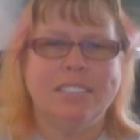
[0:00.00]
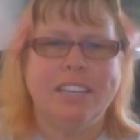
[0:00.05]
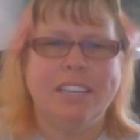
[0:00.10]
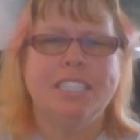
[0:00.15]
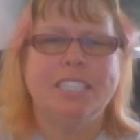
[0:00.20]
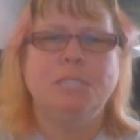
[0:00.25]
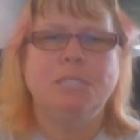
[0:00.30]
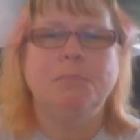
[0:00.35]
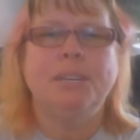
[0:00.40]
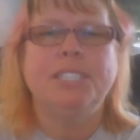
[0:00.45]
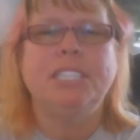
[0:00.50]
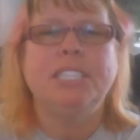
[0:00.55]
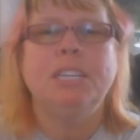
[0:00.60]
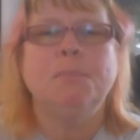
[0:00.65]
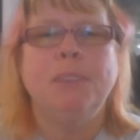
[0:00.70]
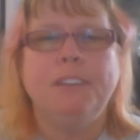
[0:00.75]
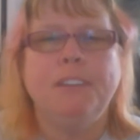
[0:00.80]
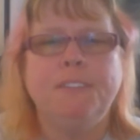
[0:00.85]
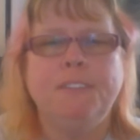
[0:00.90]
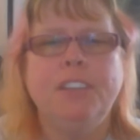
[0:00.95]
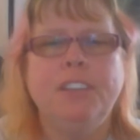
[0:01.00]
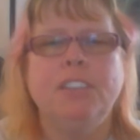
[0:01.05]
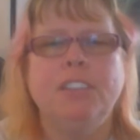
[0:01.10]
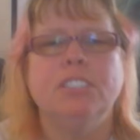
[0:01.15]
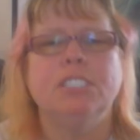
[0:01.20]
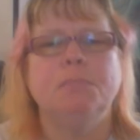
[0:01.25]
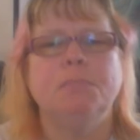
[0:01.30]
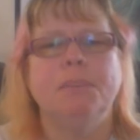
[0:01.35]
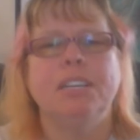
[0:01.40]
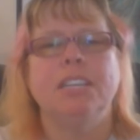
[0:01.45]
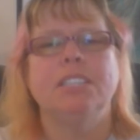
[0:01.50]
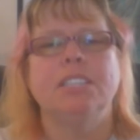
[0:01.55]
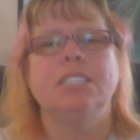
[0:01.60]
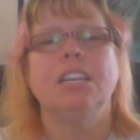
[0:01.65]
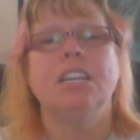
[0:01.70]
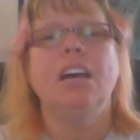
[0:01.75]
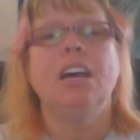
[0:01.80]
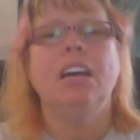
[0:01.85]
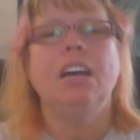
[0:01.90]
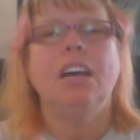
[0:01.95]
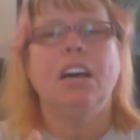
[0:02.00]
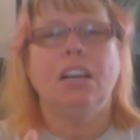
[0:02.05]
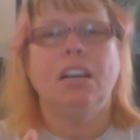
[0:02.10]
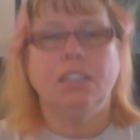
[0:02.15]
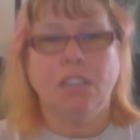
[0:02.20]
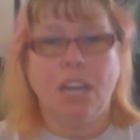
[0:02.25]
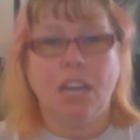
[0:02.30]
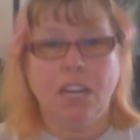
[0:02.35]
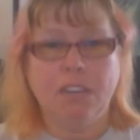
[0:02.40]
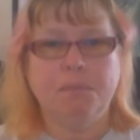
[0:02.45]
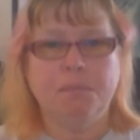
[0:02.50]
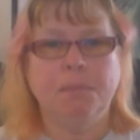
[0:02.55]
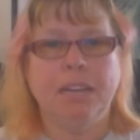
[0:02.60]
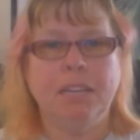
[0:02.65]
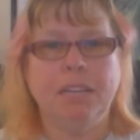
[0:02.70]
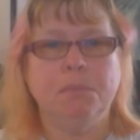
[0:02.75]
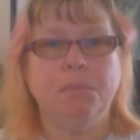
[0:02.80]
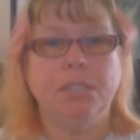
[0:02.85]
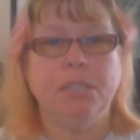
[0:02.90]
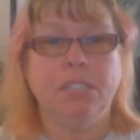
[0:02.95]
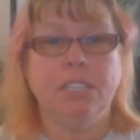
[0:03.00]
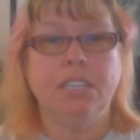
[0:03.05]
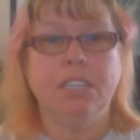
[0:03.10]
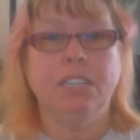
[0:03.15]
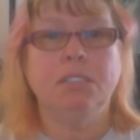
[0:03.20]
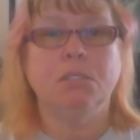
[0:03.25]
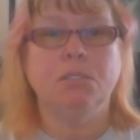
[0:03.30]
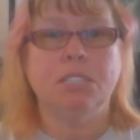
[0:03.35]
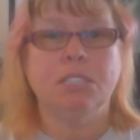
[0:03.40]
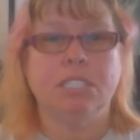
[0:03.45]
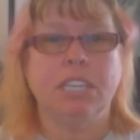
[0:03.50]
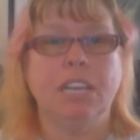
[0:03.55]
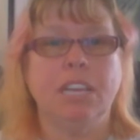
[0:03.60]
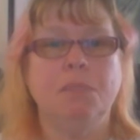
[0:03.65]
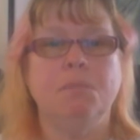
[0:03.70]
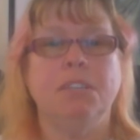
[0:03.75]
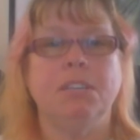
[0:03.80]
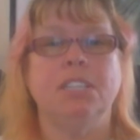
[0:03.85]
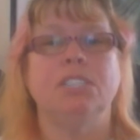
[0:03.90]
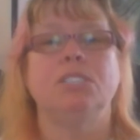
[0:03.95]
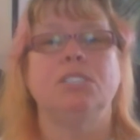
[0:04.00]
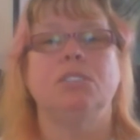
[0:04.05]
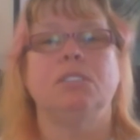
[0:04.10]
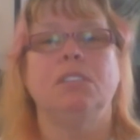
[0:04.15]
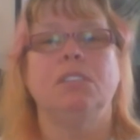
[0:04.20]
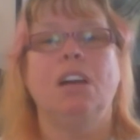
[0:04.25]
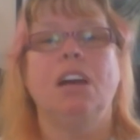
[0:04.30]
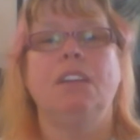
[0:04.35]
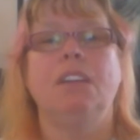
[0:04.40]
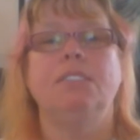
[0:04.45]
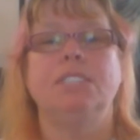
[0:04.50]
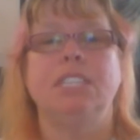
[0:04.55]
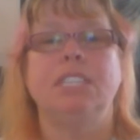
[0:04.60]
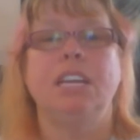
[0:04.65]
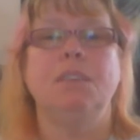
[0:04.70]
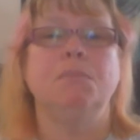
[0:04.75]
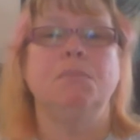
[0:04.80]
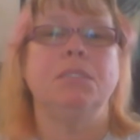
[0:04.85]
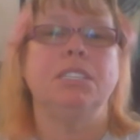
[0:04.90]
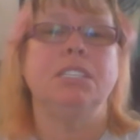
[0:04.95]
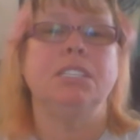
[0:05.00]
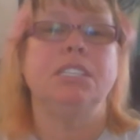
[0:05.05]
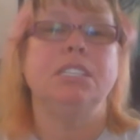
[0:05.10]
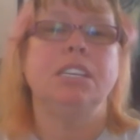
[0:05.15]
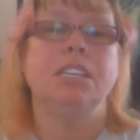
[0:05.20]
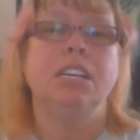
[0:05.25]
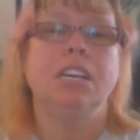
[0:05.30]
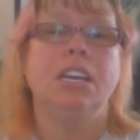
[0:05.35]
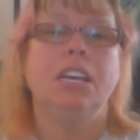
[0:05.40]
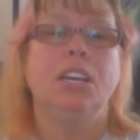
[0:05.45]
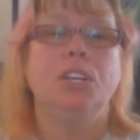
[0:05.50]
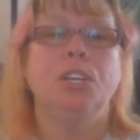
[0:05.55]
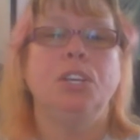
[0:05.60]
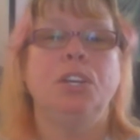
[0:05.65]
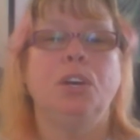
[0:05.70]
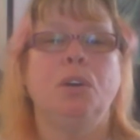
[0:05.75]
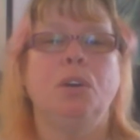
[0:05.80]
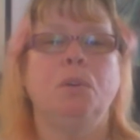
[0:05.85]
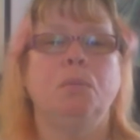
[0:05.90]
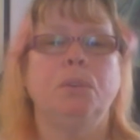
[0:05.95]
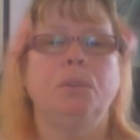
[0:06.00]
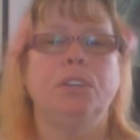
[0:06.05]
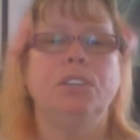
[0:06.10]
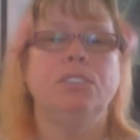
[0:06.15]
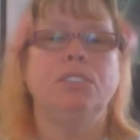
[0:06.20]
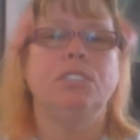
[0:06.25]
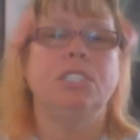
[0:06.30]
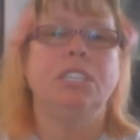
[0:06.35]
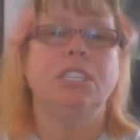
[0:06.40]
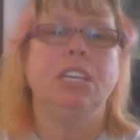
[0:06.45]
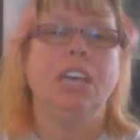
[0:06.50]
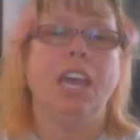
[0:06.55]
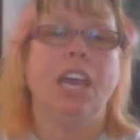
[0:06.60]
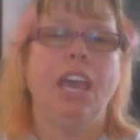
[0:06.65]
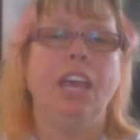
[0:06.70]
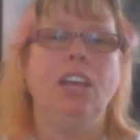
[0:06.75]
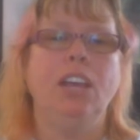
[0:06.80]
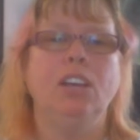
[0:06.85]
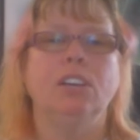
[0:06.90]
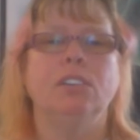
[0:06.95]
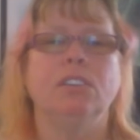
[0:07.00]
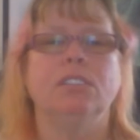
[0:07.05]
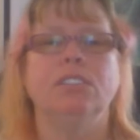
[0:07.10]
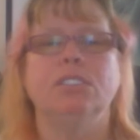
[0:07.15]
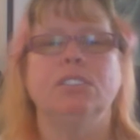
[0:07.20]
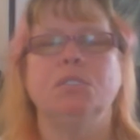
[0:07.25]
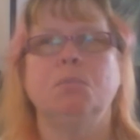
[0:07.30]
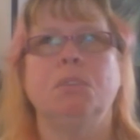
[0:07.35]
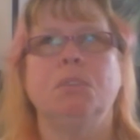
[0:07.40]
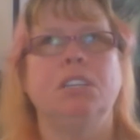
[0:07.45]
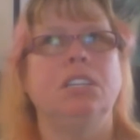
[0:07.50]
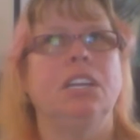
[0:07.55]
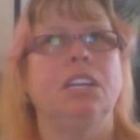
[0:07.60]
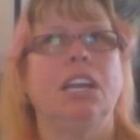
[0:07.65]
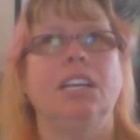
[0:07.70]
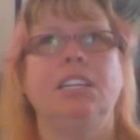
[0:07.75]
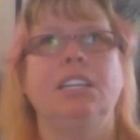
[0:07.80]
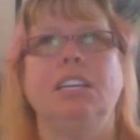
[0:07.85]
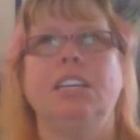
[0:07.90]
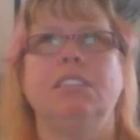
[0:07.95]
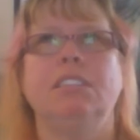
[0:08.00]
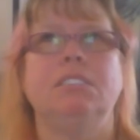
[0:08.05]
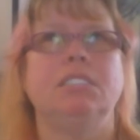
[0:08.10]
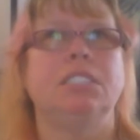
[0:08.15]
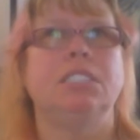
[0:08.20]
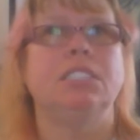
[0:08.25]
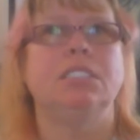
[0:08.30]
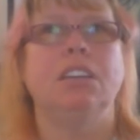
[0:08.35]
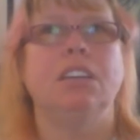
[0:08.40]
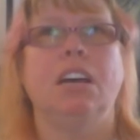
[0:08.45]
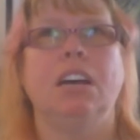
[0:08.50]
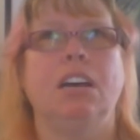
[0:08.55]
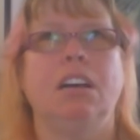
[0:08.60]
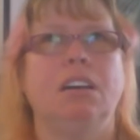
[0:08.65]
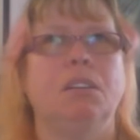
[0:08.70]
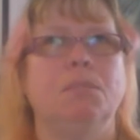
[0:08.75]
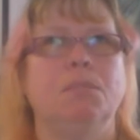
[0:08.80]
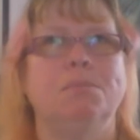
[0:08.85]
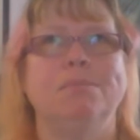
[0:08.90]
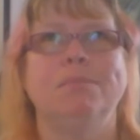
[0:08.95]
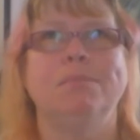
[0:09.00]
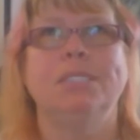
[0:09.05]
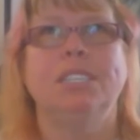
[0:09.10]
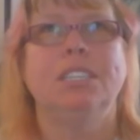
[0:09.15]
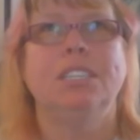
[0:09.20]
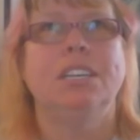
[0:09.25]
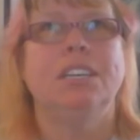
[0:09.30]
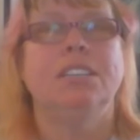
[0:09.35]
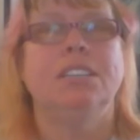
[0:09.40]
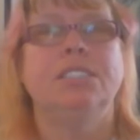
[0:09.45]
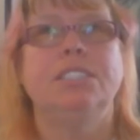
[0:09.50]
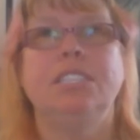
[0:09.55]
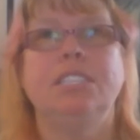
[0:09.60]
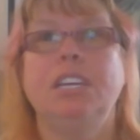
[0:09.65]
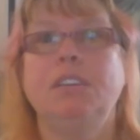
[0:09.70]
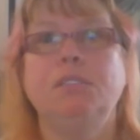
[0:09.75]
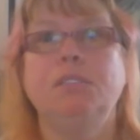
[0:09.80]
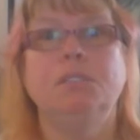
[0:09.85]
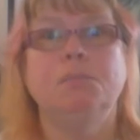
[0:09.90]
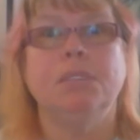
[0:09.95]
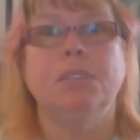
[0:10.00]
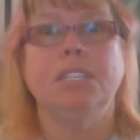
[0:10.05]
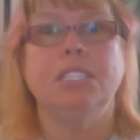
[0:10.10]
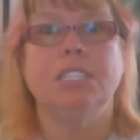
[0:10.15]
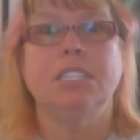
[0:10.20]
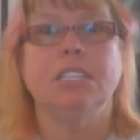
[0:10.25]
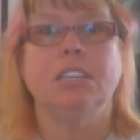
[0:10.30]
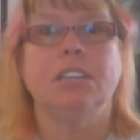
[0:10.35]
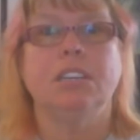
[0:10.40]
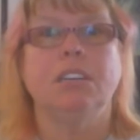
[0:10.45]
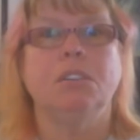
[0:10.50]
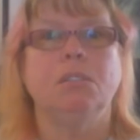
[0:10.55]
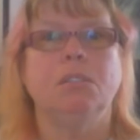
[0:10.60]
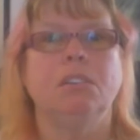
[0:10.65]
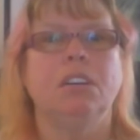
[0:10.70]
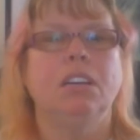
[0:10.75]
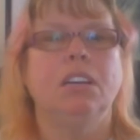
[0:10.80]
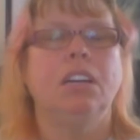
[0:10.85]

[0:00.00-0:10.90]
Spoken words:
expressing my fears, because a lot of my political statements or a lot of statements, where you see anger. There's one that I did several months ago